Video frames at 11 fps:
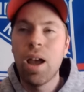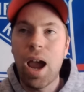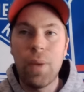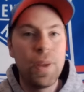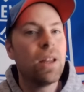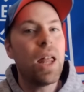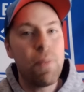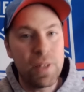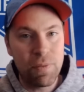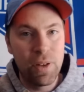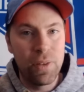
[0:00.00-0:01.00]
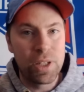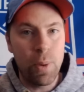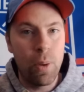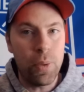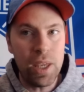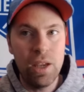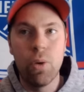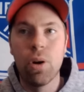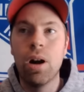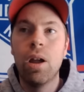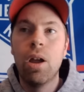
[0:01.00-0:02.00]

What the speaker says: I think a lot of us feel this way with Igor.